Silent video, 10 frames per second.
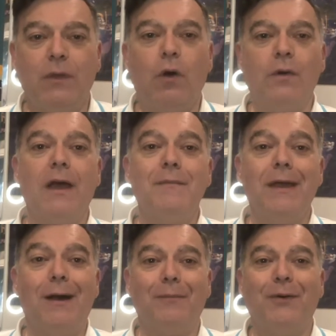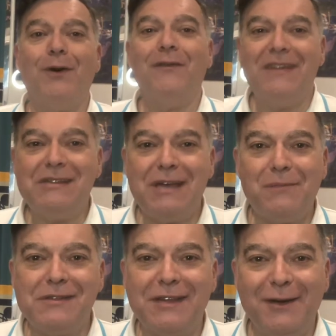All coming up on this
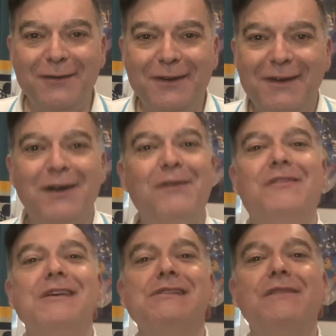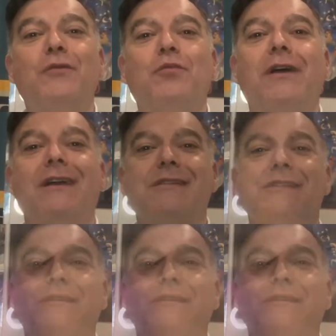episode of Disney for Brits.